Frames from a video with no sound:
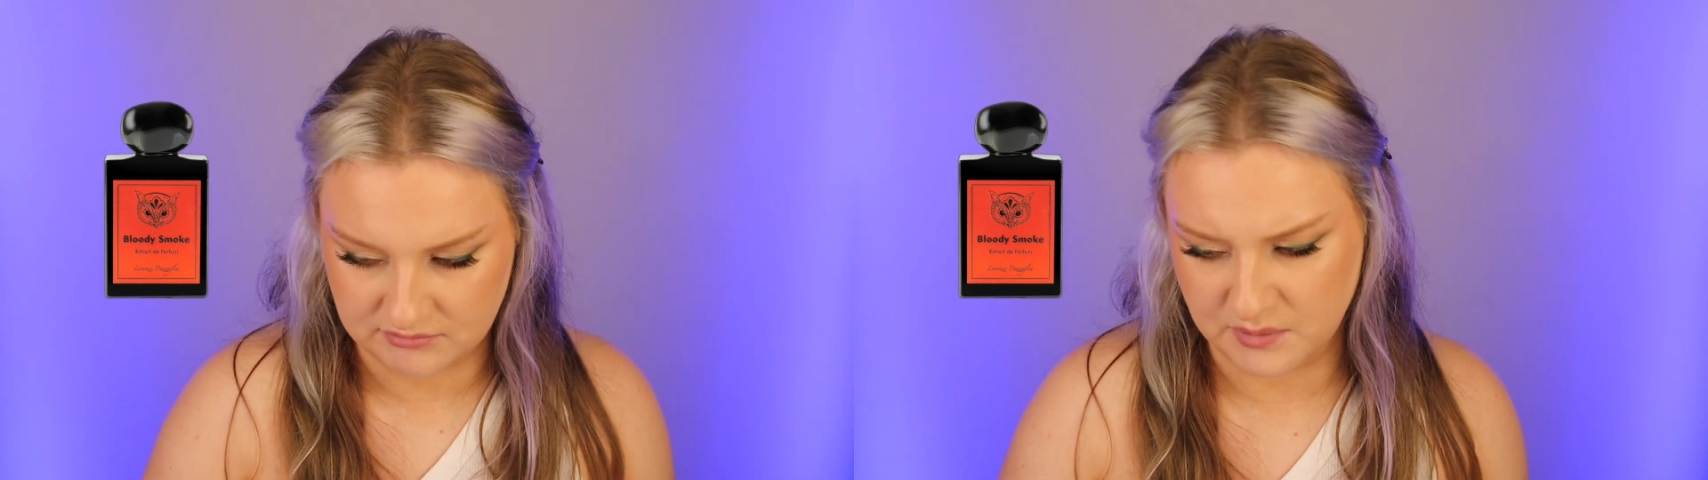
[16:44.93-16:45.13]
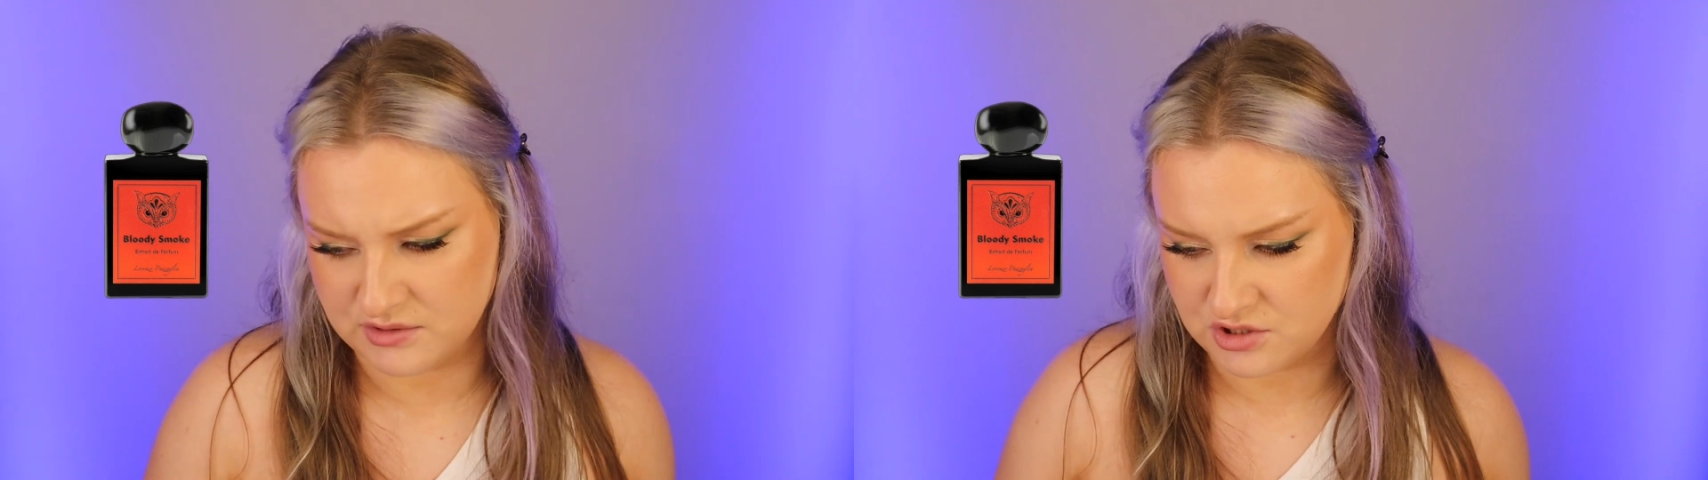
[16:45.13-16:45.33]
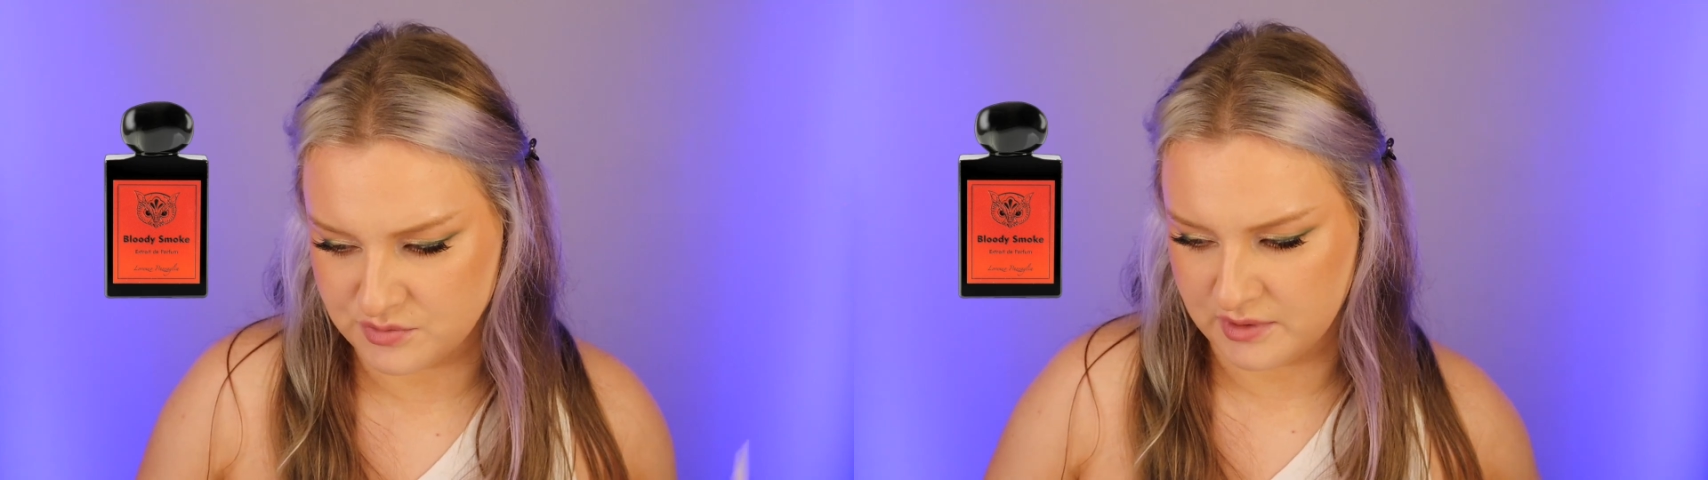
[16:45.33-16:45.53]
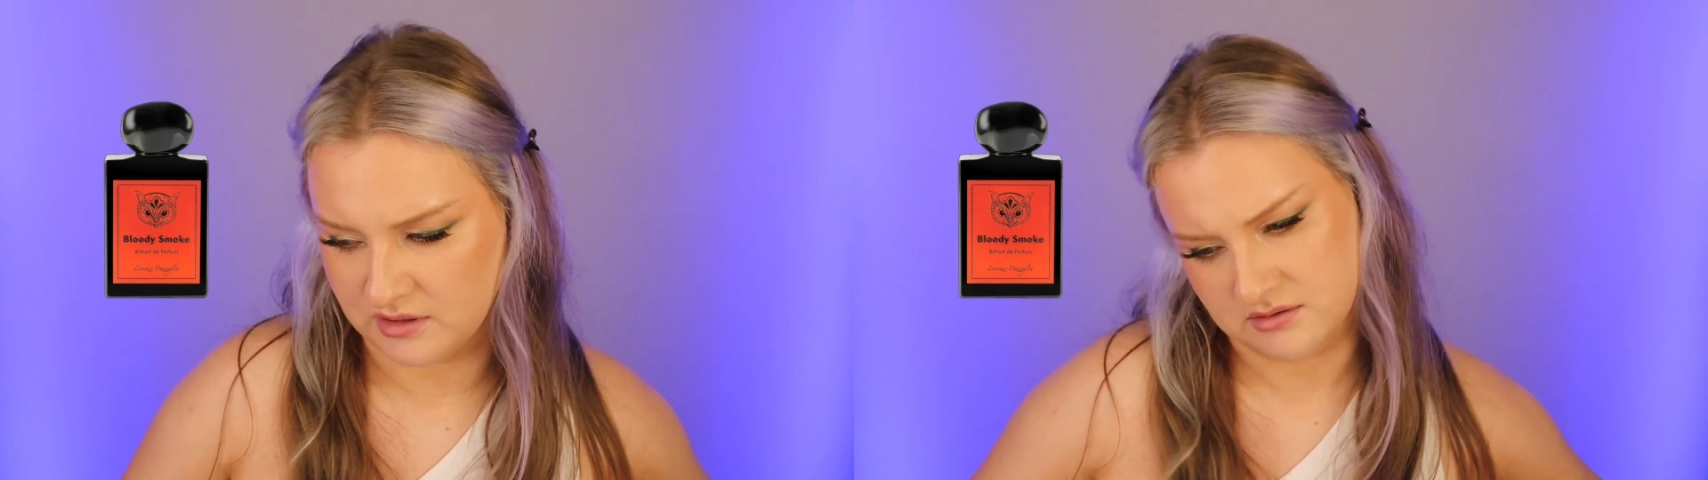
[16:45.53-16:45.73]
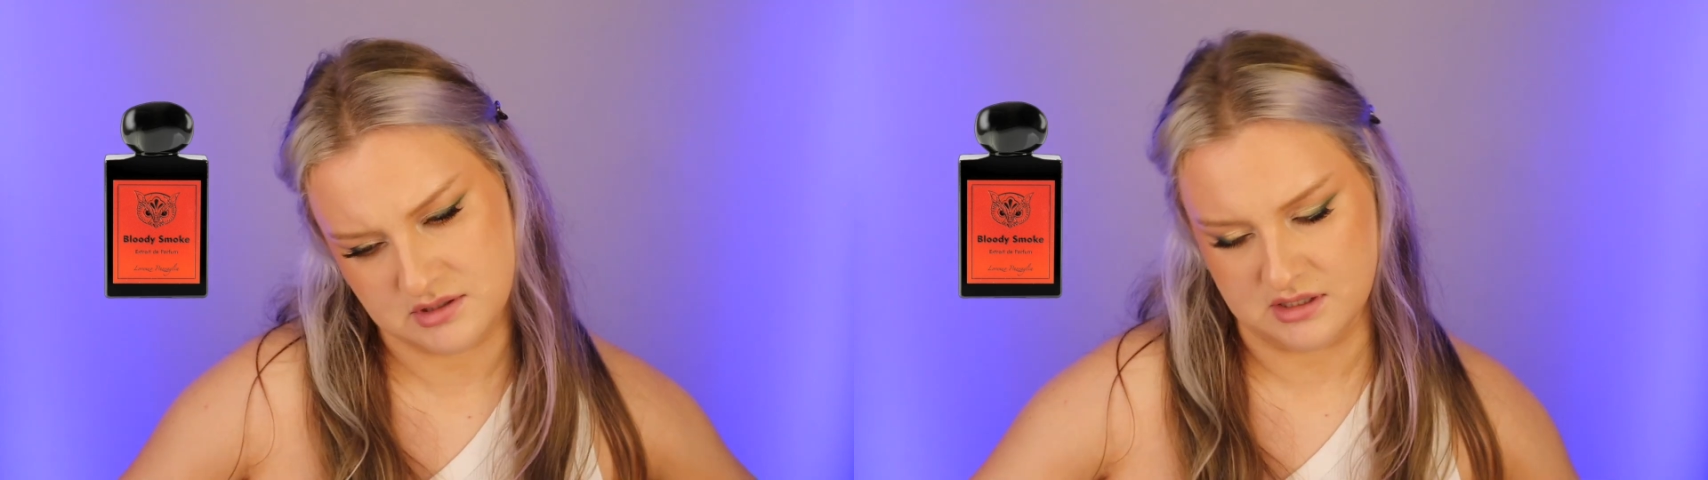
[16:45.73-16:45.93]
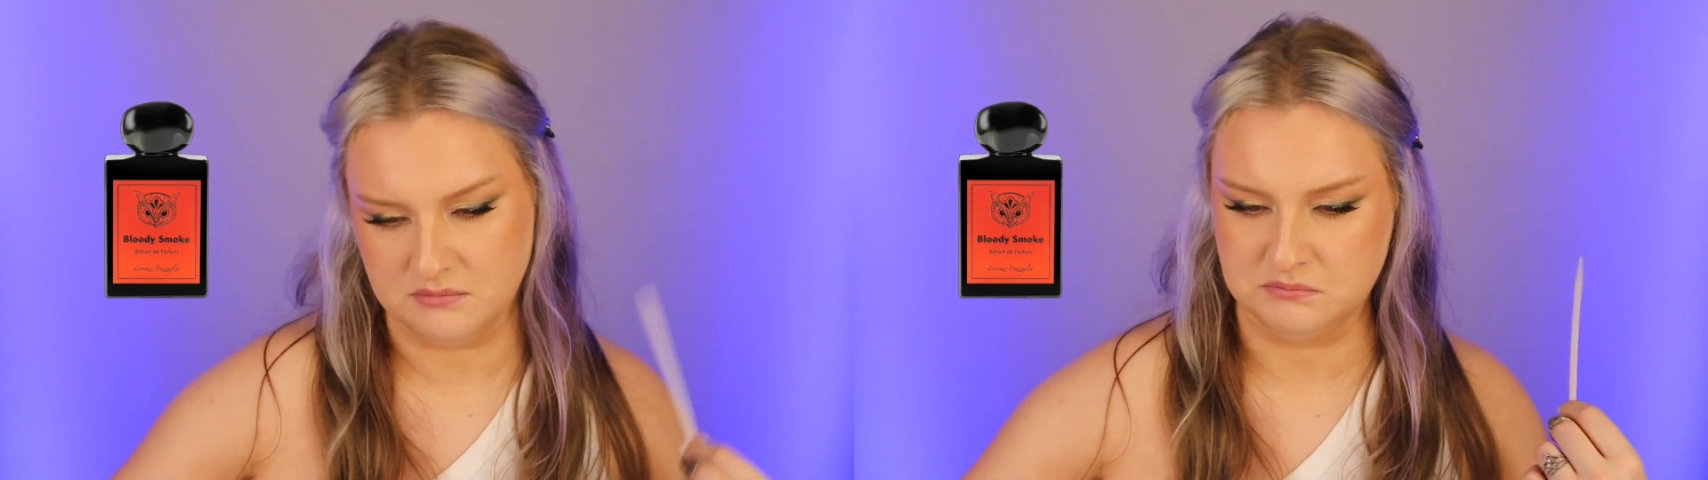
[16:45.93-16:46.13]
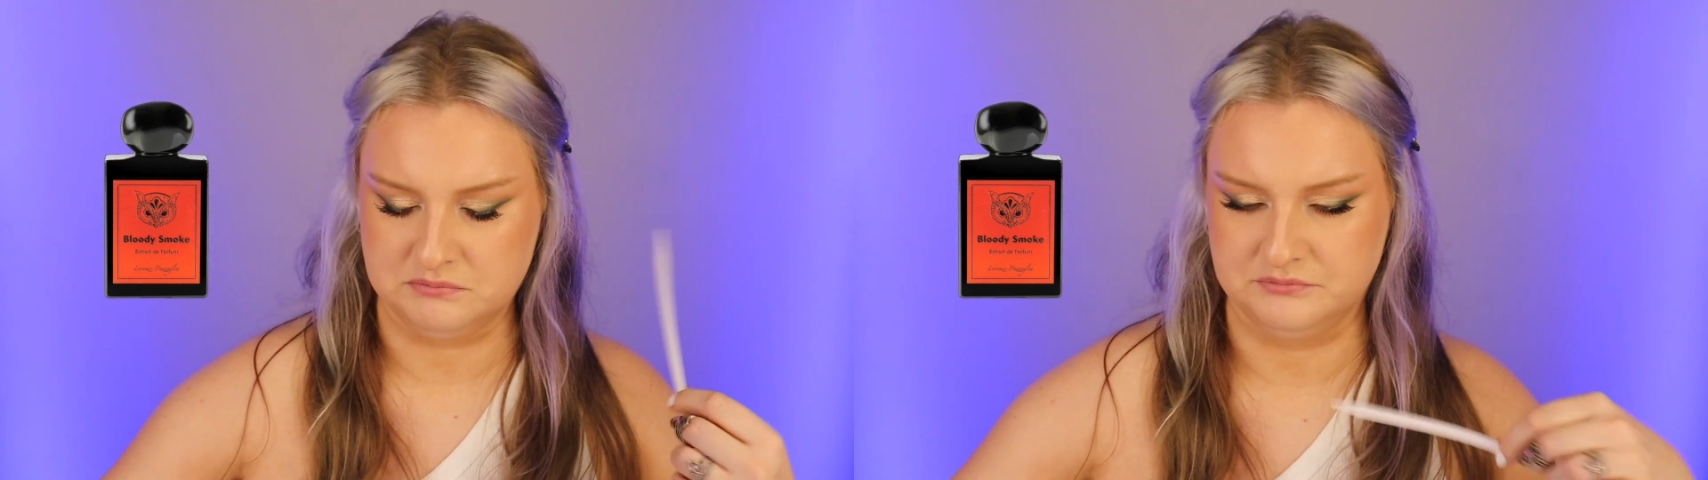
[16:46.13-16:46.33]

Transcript: Maybe I should spray it on skin.